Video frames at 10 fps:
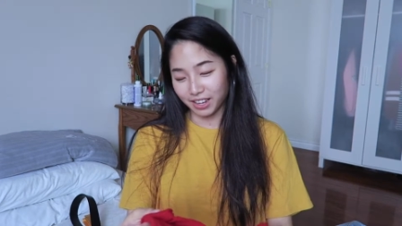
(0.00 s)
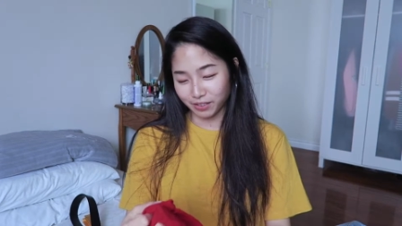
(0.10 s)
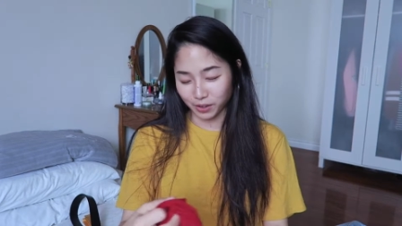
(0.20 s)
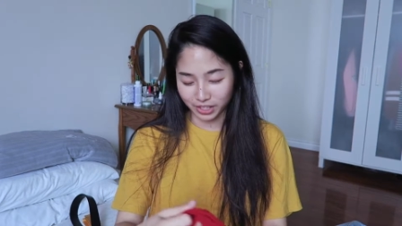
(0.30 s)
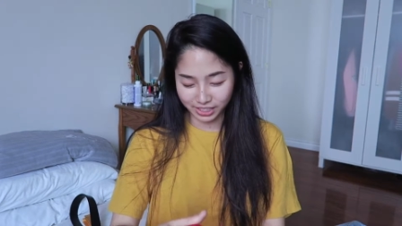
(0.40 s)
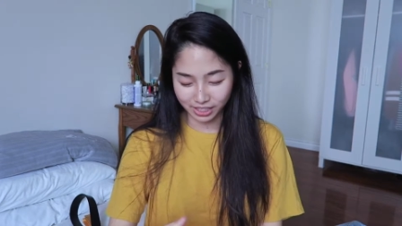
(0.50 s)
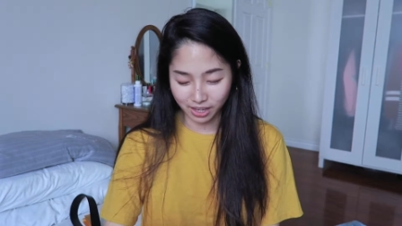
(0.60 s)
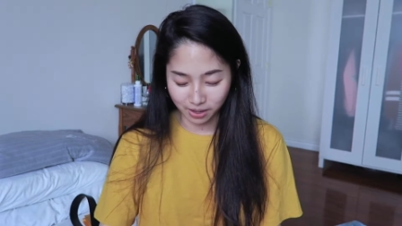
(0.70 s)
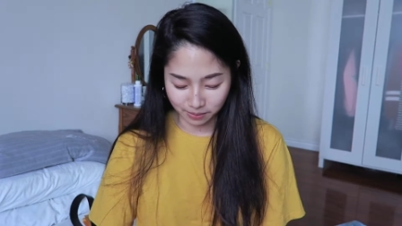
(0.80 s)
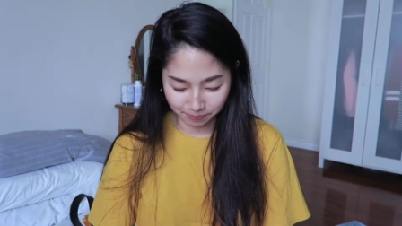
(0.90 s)
of course
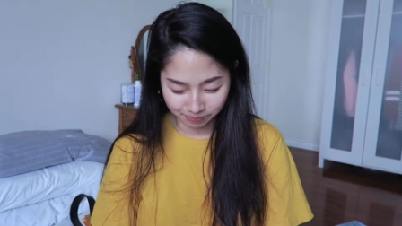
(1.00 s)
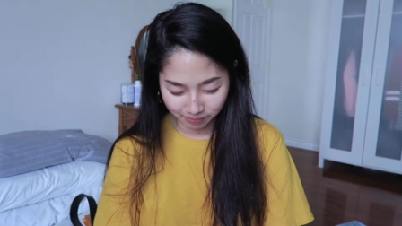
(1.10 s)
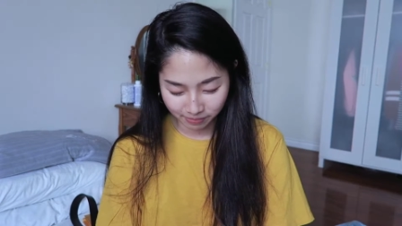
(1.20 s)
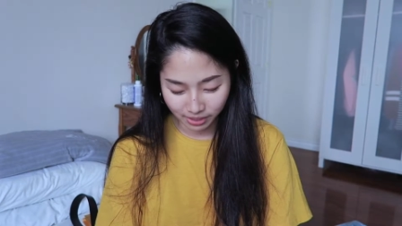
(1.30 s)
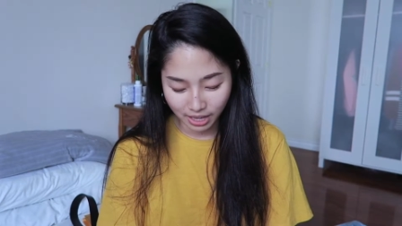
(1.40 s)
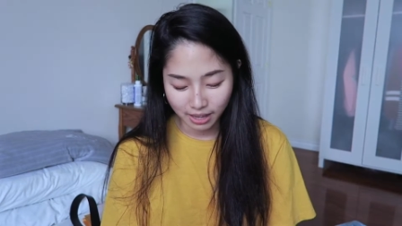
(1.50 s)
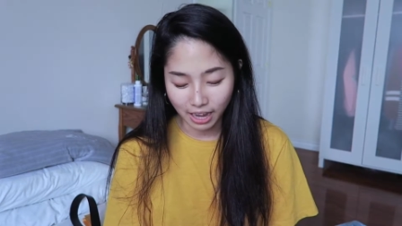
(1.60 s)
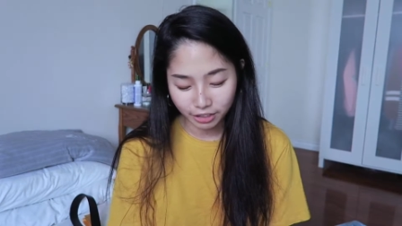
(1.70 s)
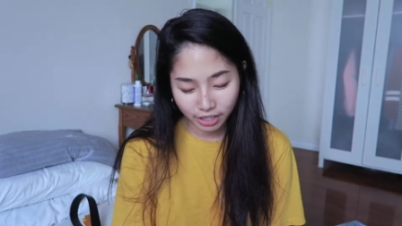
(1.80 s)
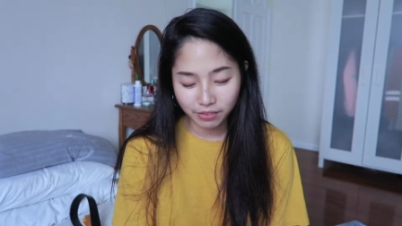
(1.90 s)
um
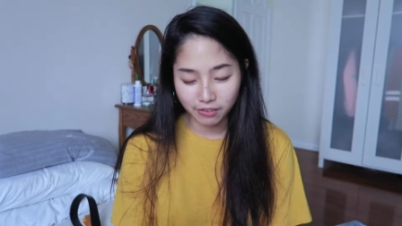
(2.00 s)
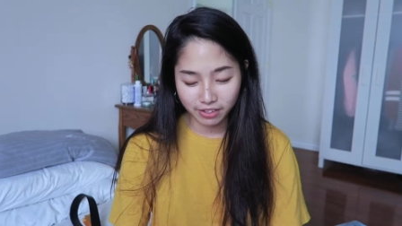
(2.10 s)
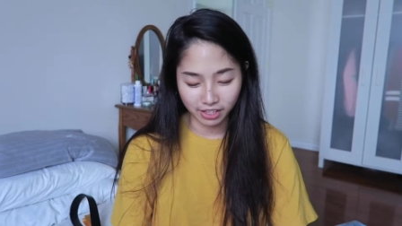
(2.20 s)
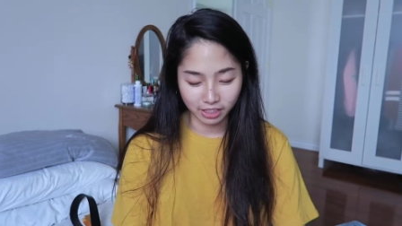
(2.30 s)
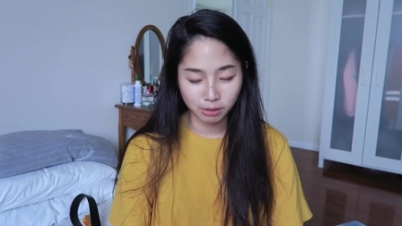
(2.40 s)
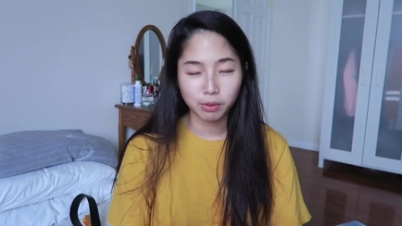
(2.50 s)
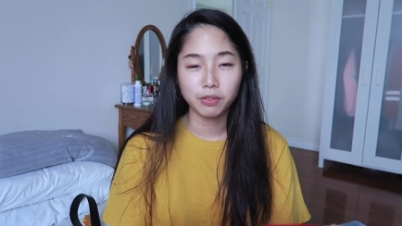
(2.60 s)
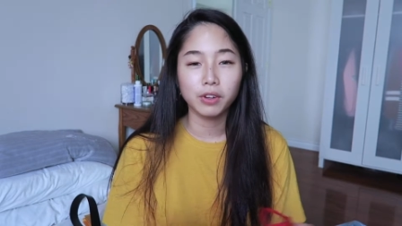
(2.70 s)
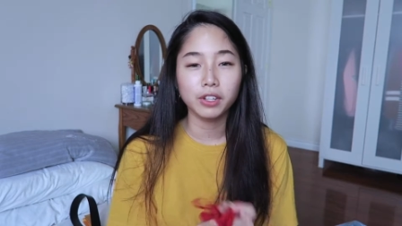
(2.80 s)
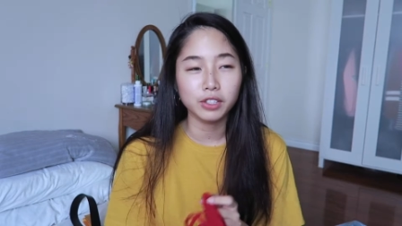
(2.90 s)
Actually, I've never done this
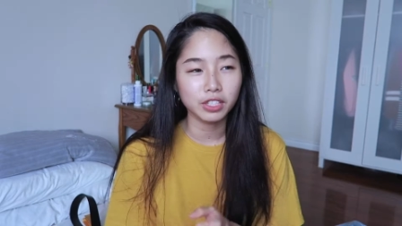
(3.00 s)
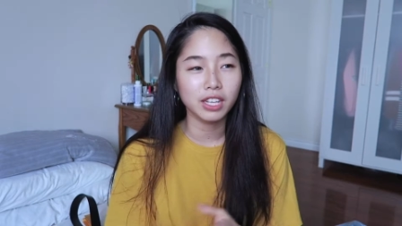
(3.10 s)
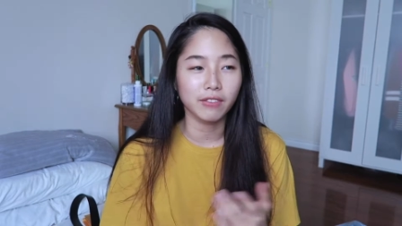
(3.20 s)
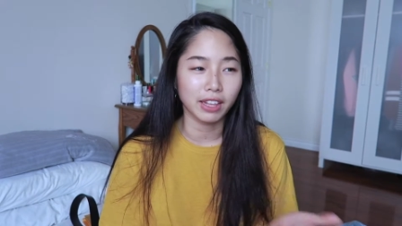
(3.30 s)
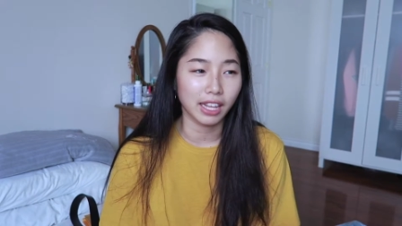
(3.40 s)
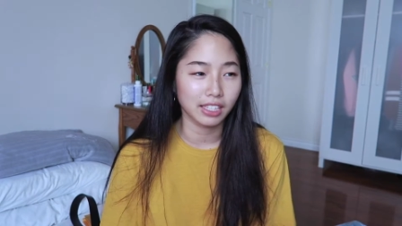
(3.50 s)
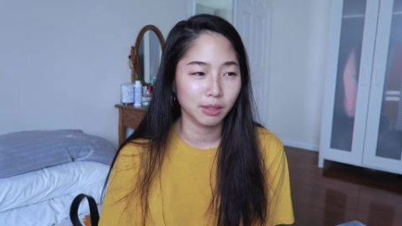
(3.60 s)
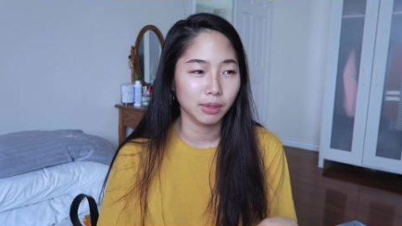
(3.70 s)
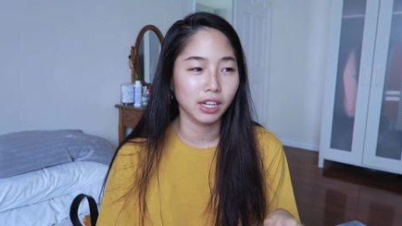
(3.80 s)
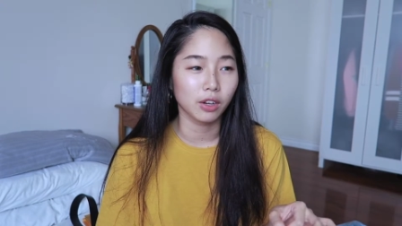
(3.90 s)
before. Usually if I like
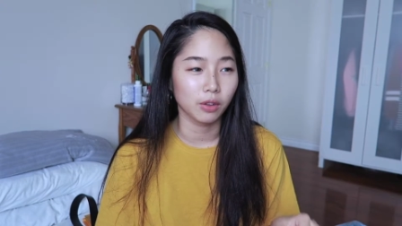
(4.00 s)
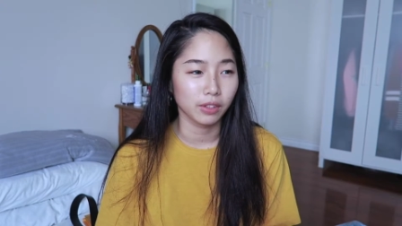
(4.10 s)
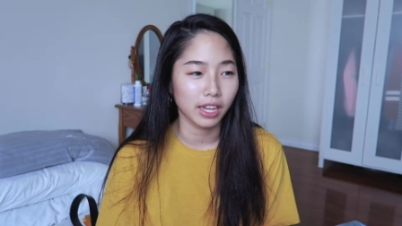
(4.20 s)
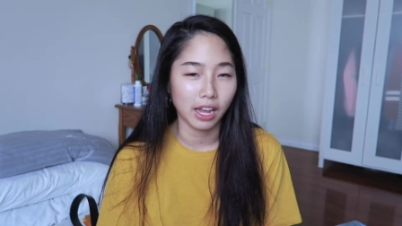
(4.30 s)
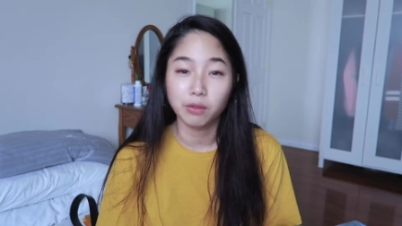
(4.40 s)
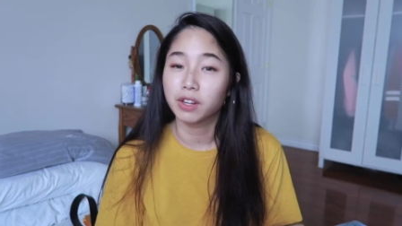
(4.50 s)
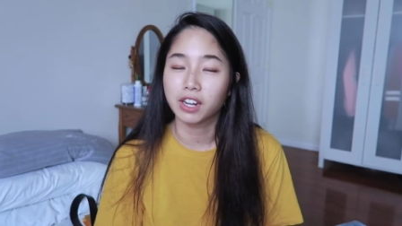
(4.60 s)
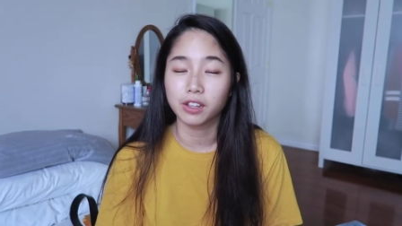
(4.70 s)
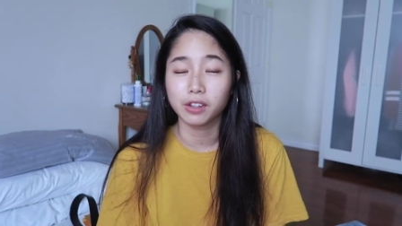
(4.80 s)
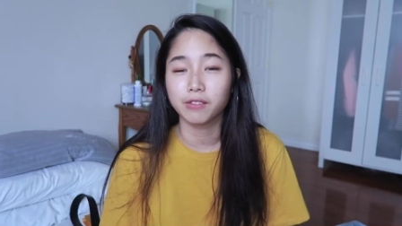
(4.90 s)
something, I only have one
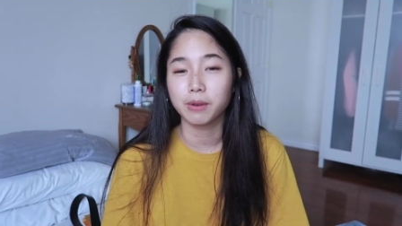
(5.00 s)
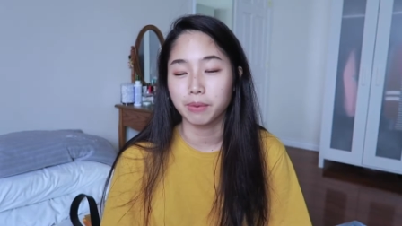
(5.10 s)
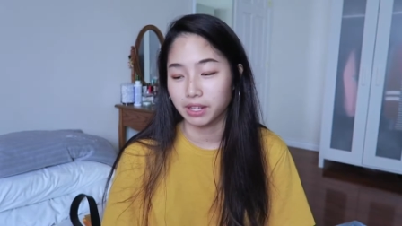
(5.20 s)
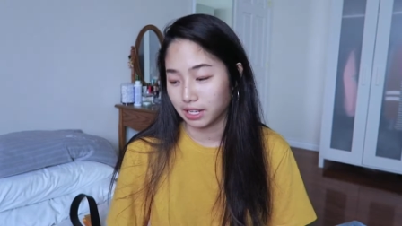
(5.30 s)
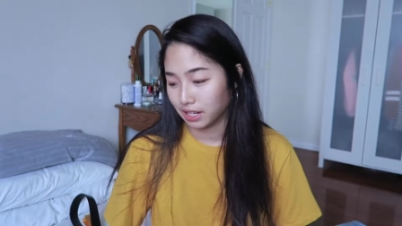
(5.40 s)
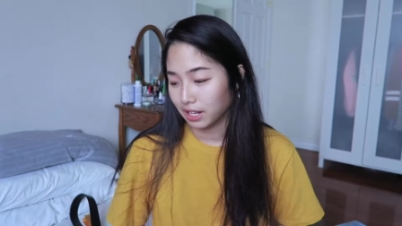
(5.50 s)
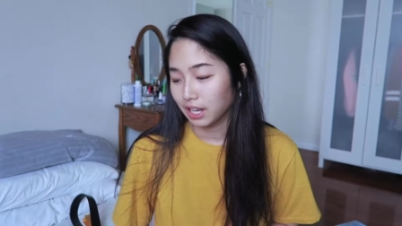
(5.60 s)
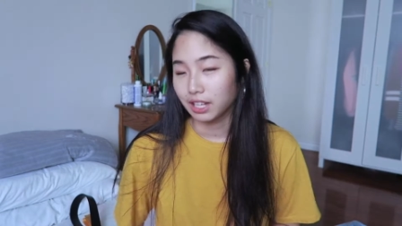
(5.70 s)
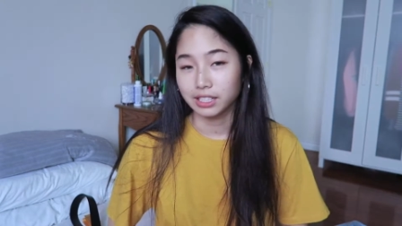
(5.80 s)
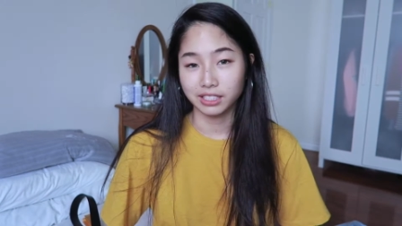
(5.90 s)
color of it, but
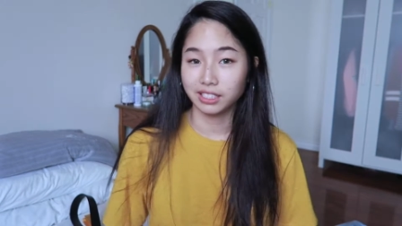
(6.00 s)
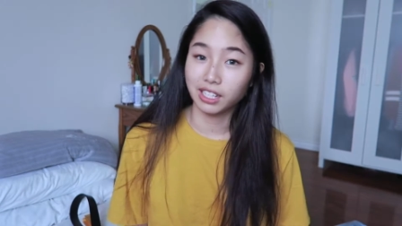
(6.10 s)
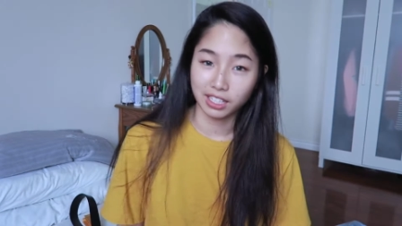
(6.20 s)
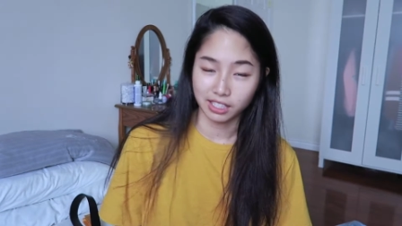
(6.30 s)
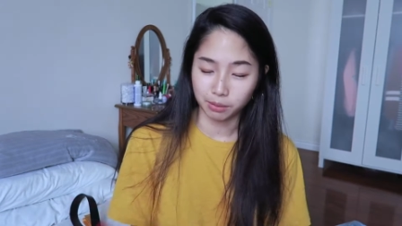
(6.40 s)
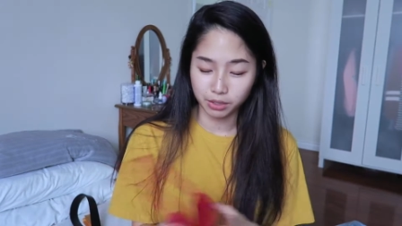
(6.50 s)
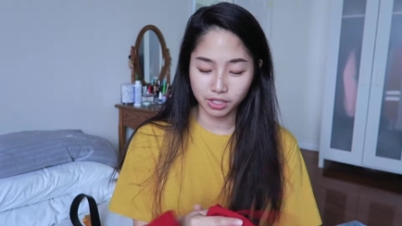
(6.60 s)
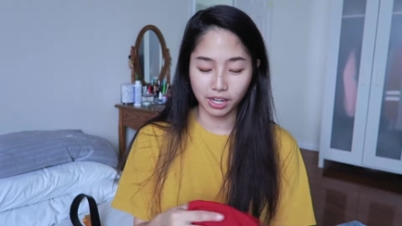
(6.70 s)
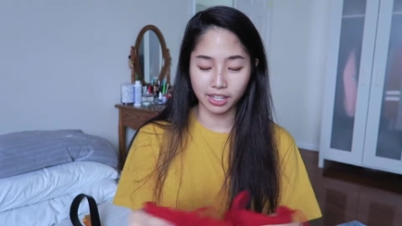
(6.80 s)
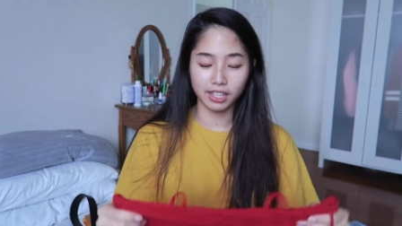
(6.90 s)
this is an
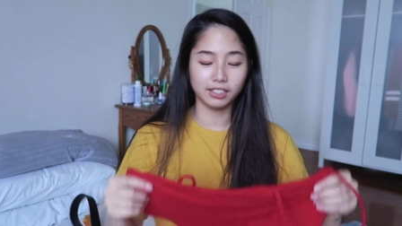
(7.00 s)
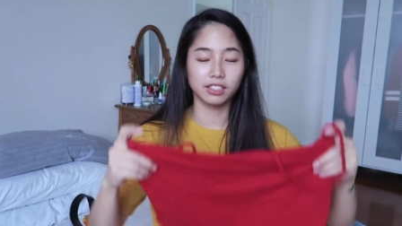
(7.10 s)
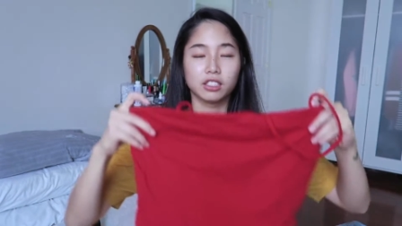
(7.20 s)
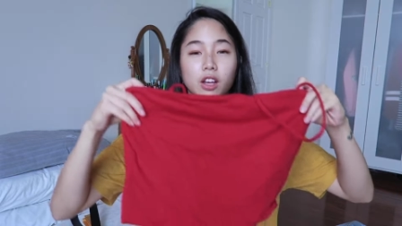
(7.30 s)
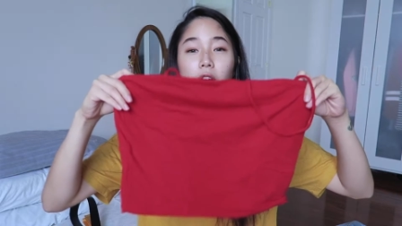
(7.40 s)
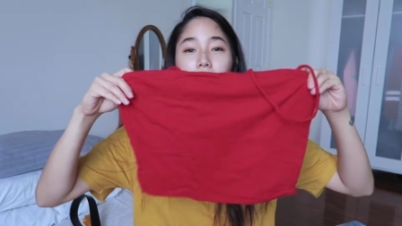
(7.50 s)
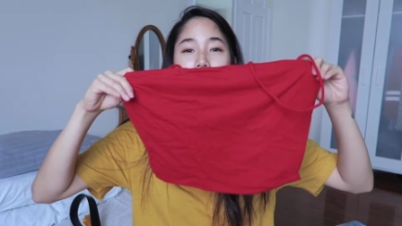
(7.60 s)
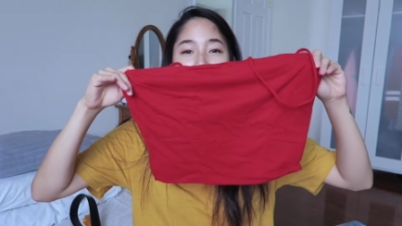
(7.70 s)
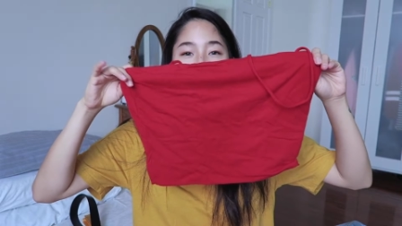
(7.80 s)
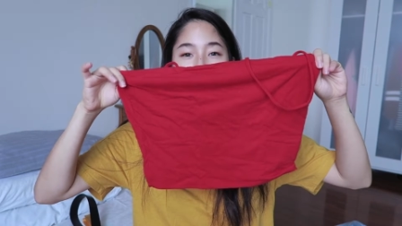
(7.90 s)
exception, I guess. So I
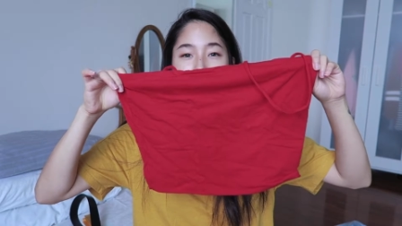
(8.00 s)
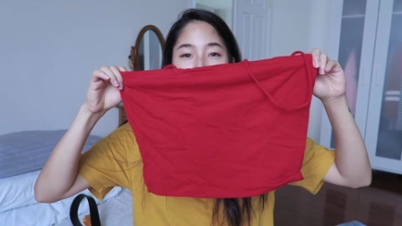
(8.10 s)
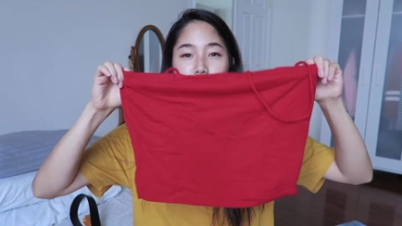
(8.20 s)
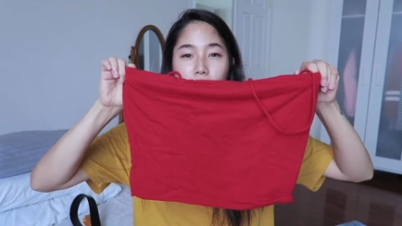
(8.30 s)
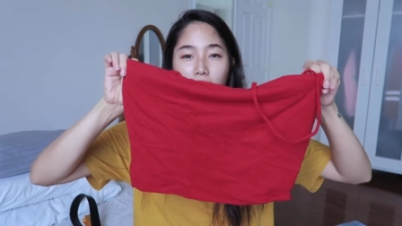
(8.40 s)
have one in